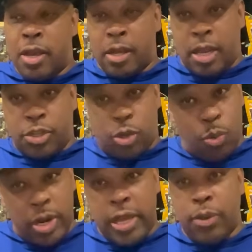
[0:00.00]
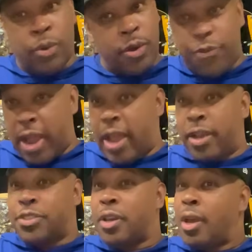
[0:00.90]
you get a slow leak real
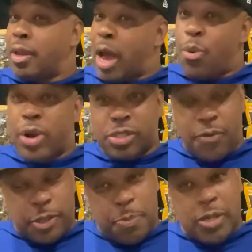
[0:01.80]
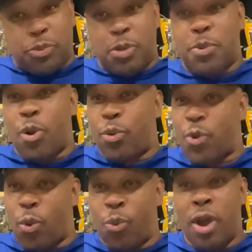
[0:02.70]
fast. Y'all know that stuff expensive when you be on the
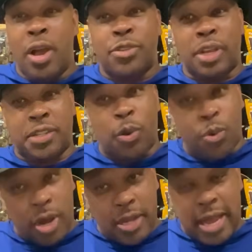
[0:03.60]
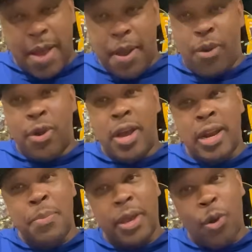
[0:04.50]
road. So I said, okay, time out.
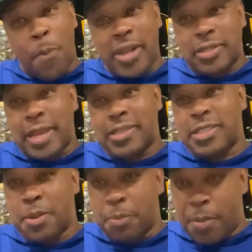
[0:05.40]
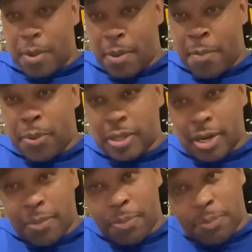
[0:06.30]
Let me get on back to Texas and put the
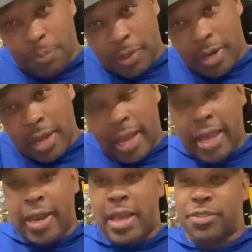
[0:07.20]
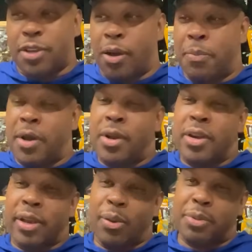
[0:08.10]
little A-ness up.
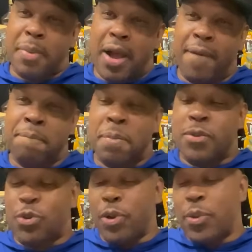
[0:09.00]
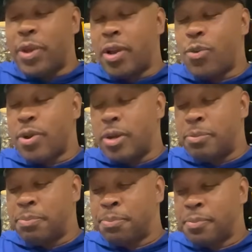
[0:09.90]
You know what I'm talking about? So anyway,
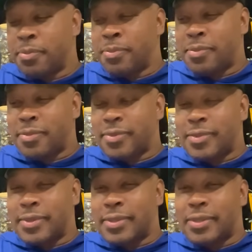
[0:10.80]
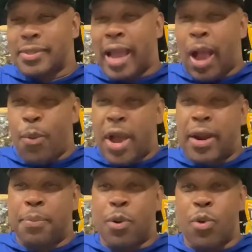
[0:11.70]
I wound
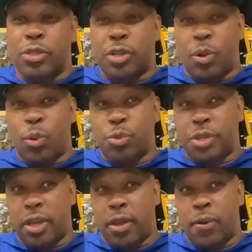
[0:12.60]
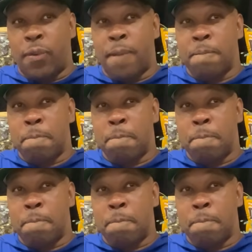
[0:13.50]
up going to the hotel